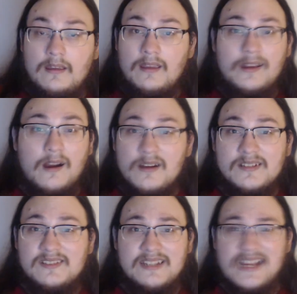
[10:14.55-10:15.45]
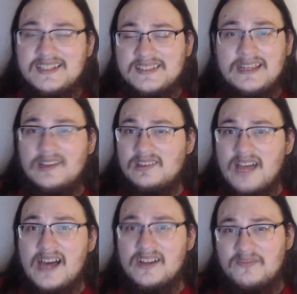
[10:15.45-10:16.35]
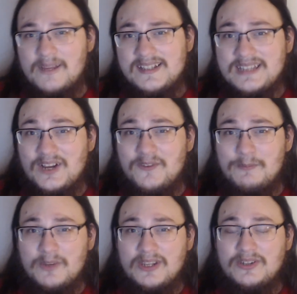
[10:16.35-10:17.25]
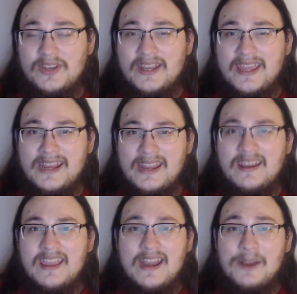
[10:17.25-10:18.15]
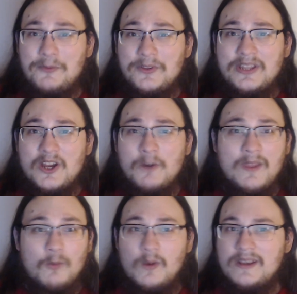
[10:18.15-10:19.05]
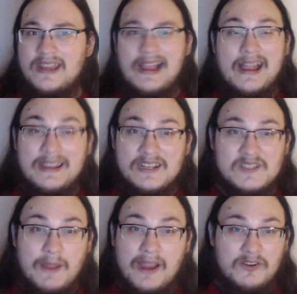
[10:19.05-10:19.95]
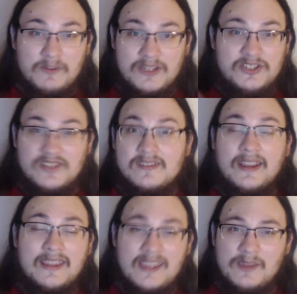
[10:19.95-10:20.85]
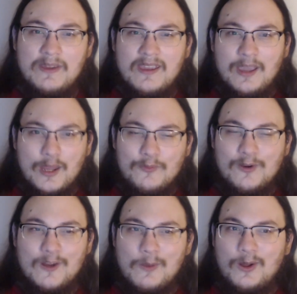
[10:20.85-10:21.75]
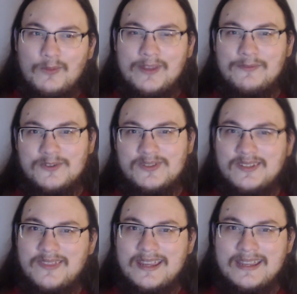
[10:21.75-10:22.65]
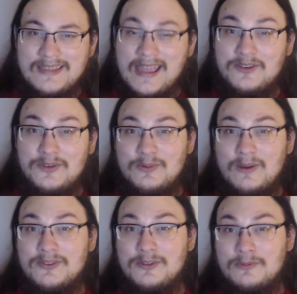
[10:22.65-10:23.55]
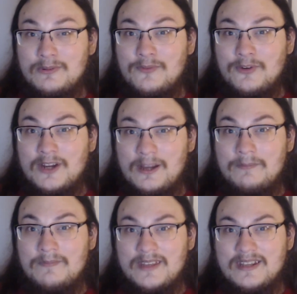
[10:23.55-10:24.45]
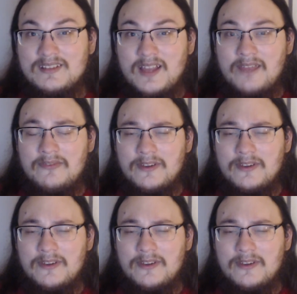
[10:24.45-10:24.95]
And honestly, I see a lot of myself in Boogie 2988, and I really hope that one day I can aspire to be just like him and overcome all the adversity that he's had to overcome in his life.